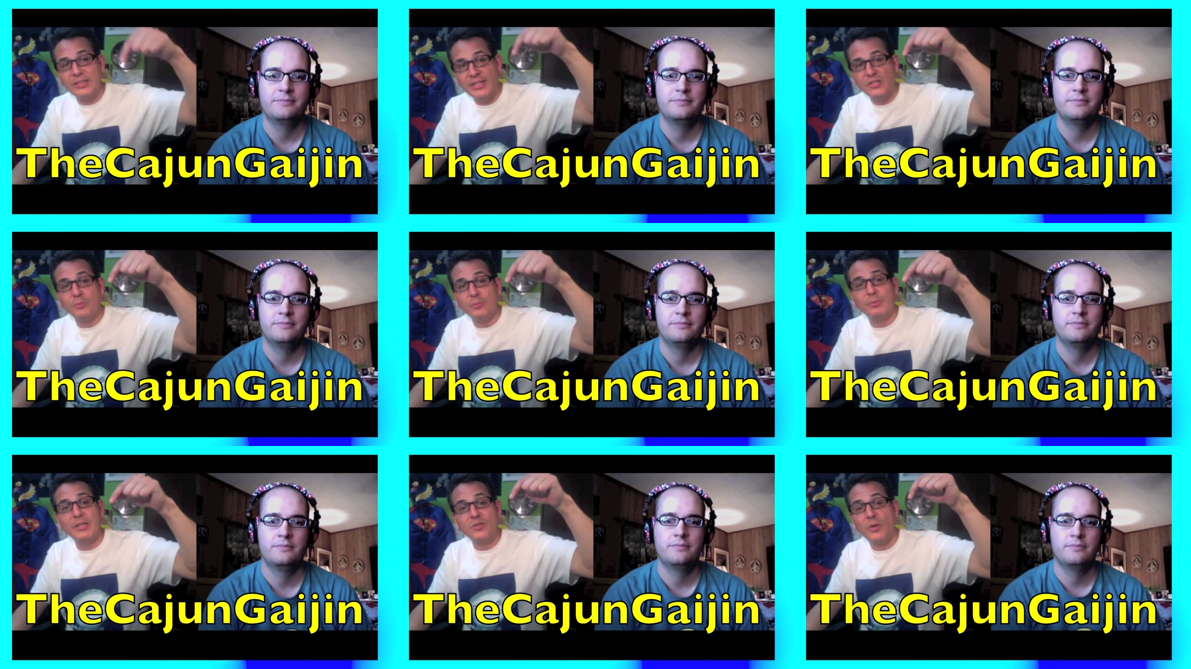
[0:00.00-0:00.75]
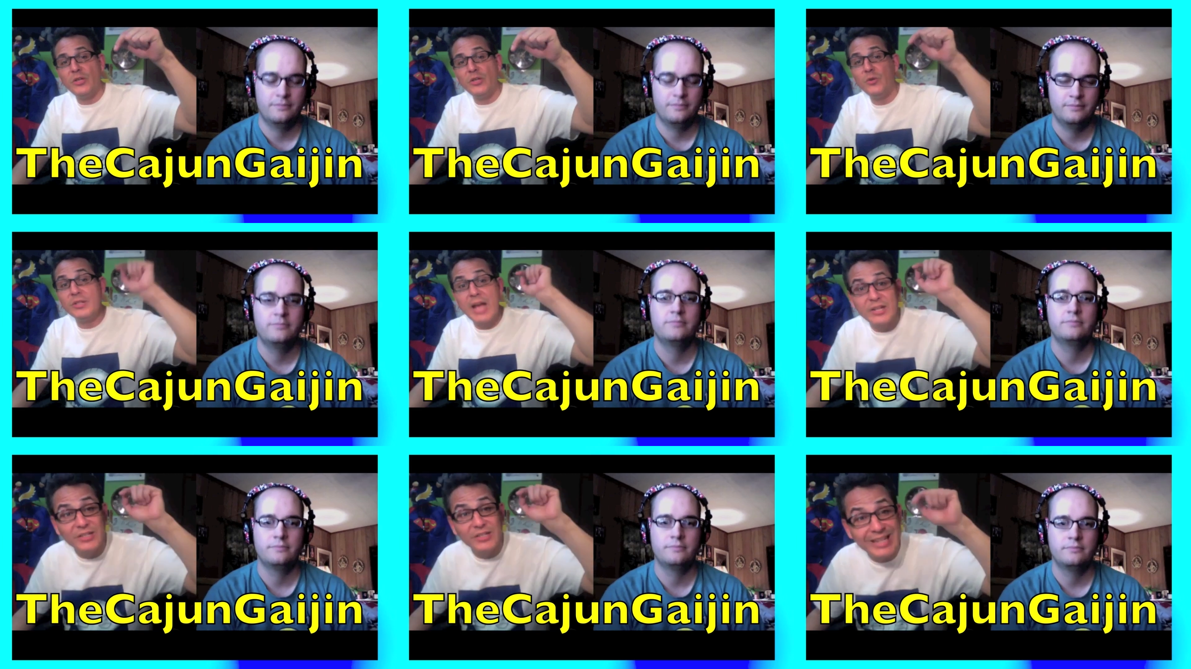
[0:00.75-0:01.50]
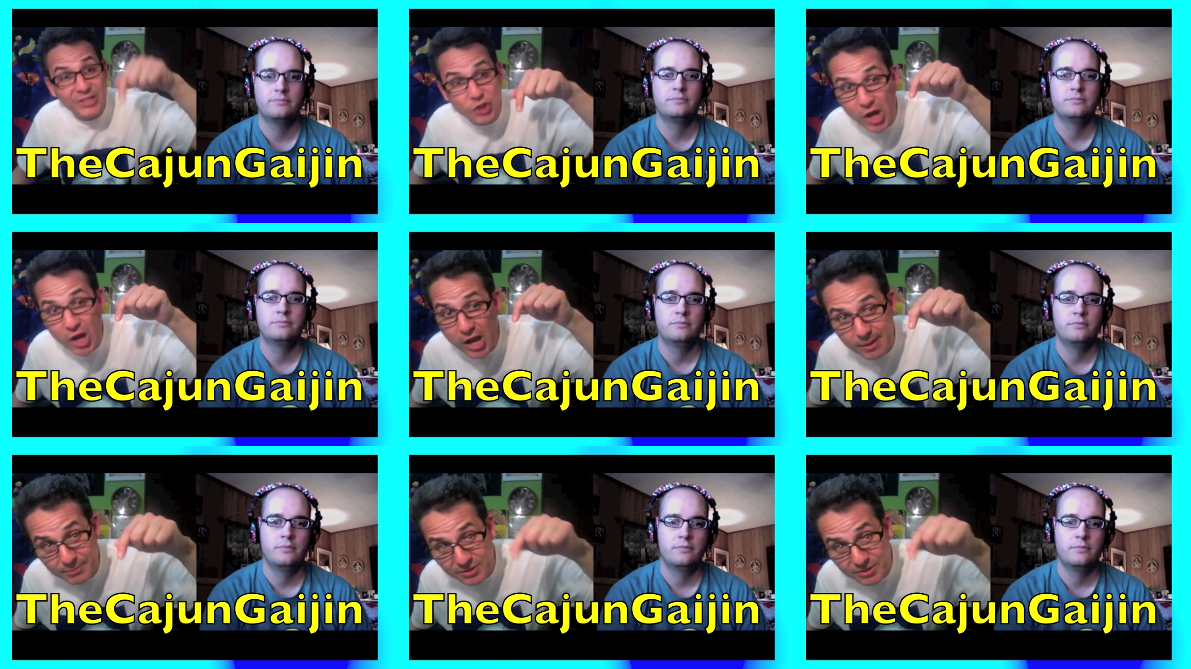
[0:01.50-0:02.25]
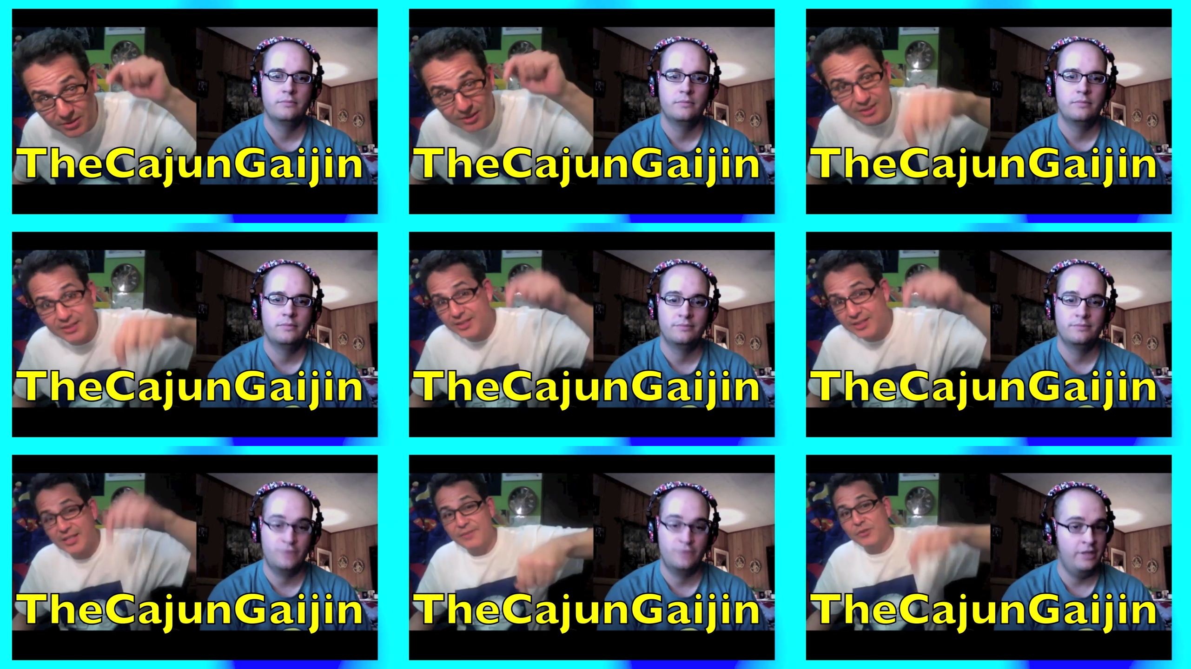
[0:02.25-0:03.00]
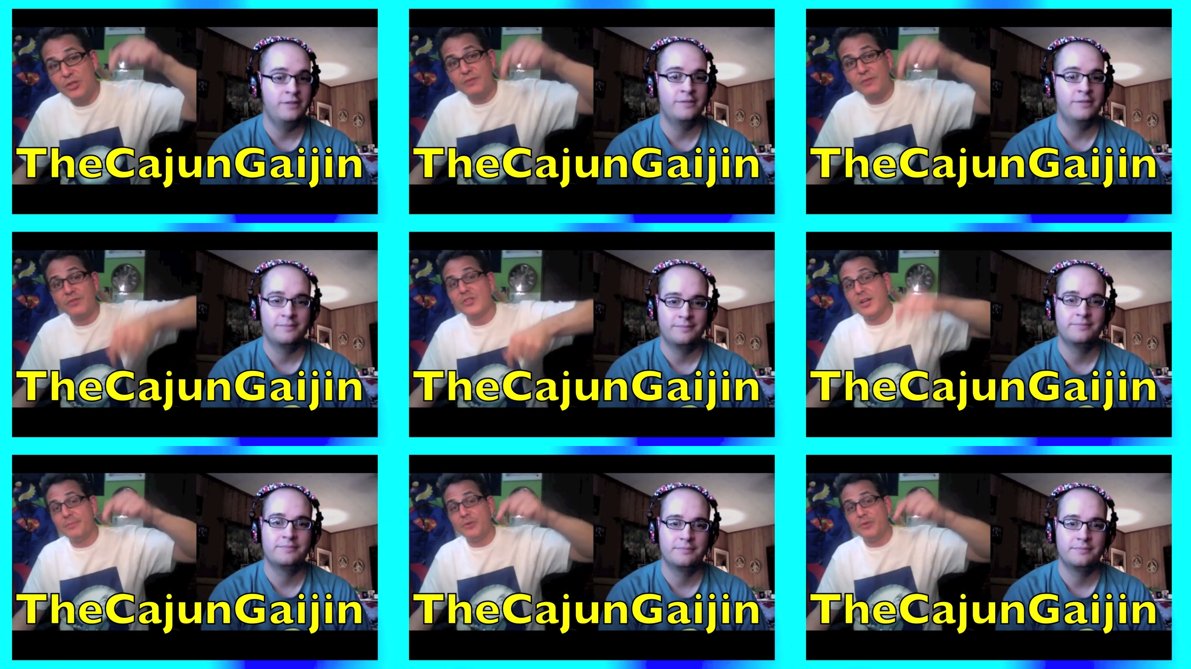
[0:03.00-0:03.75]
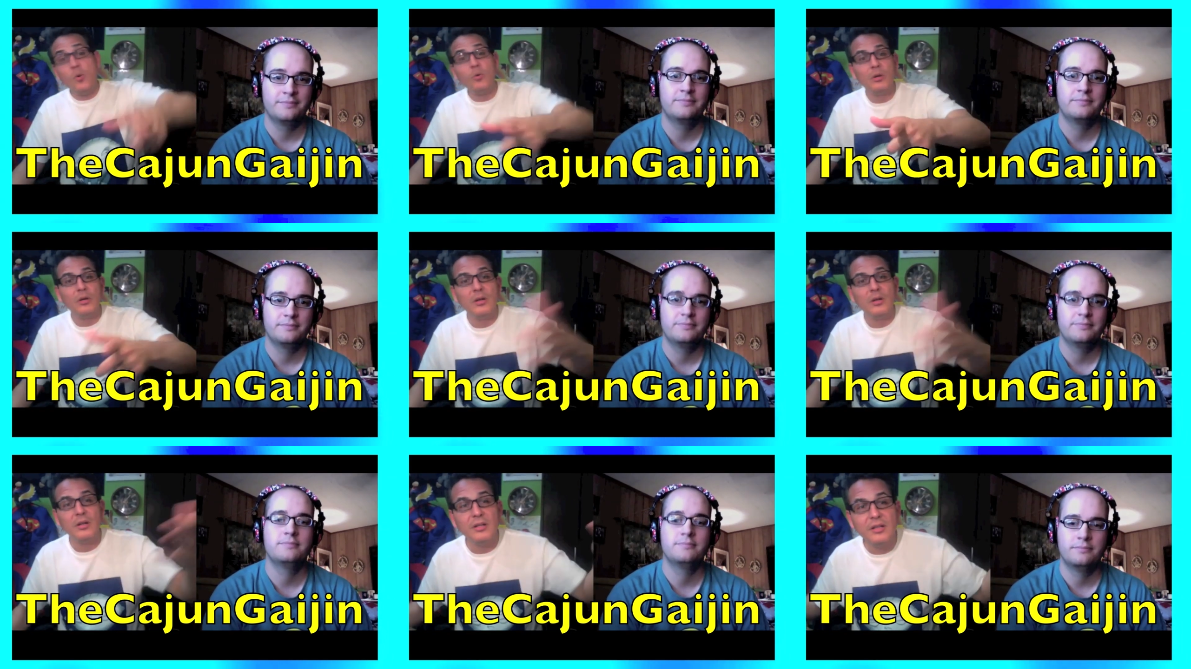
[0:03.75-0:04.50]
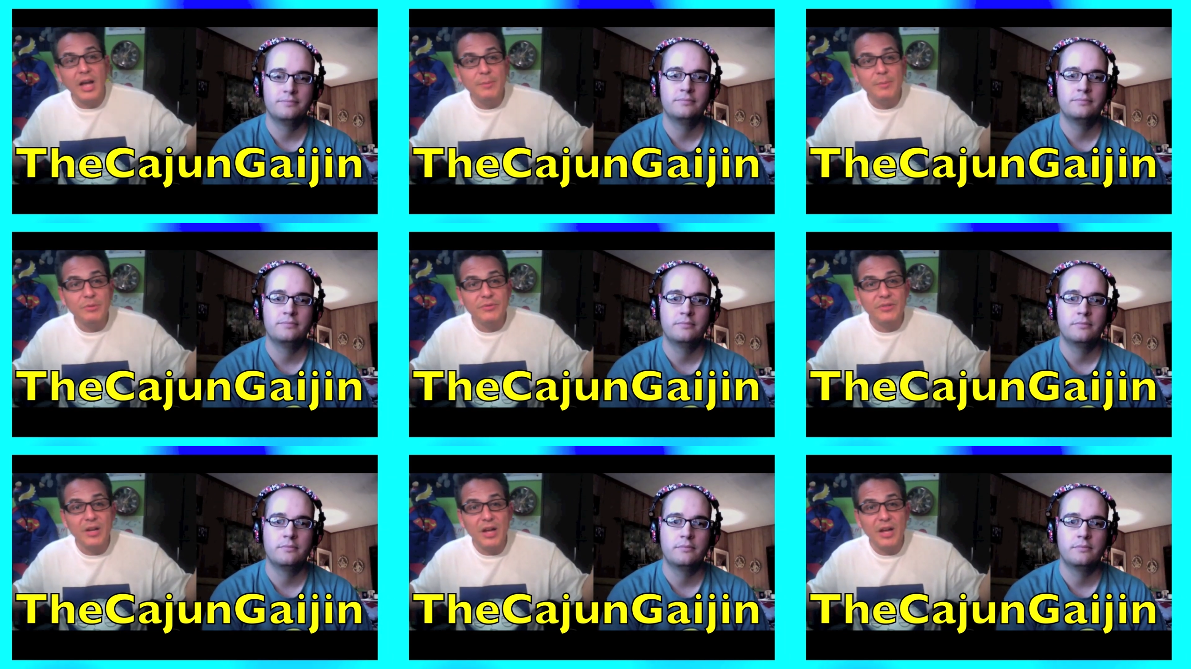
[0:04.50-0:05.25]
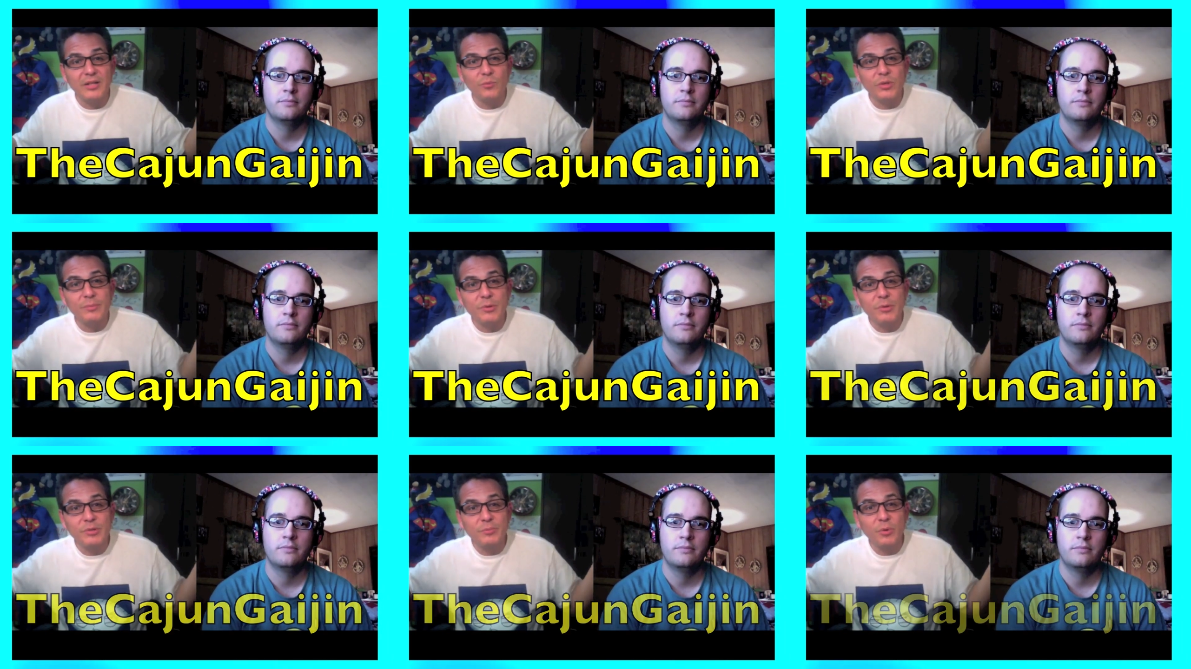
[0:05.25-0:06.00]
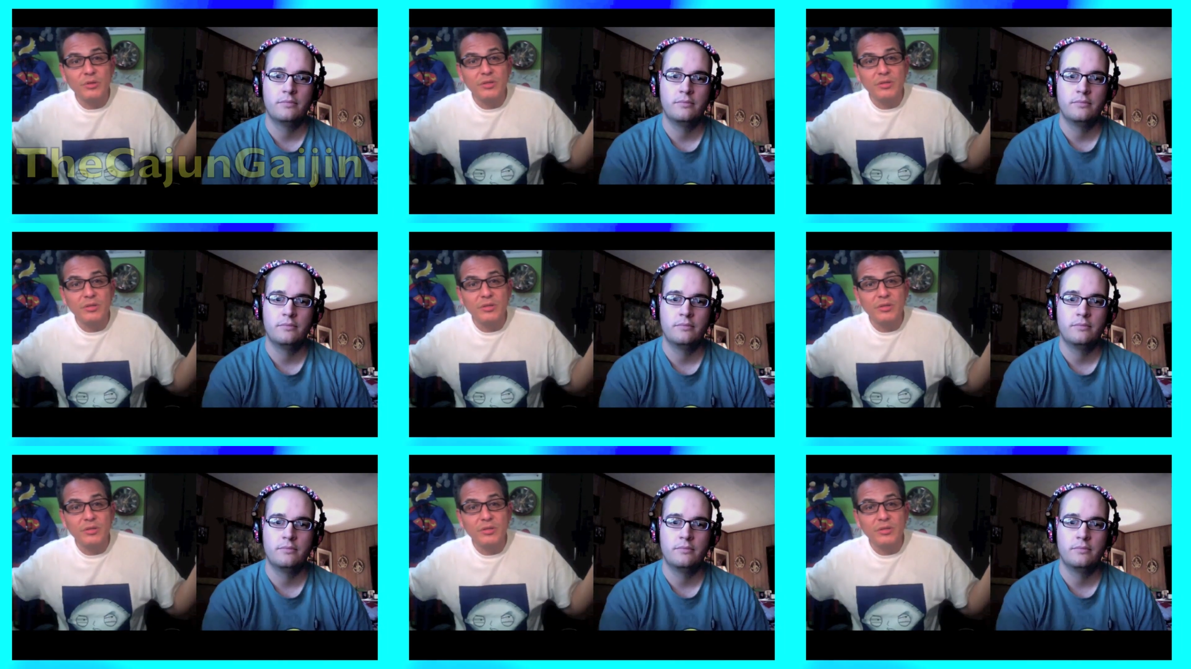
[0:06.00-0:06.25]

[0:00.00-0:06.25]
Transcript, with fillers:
Speaker 1: links to places where you can actually get jobs hey. if you're looking for jobs. Oh, I almost forgot one of the most important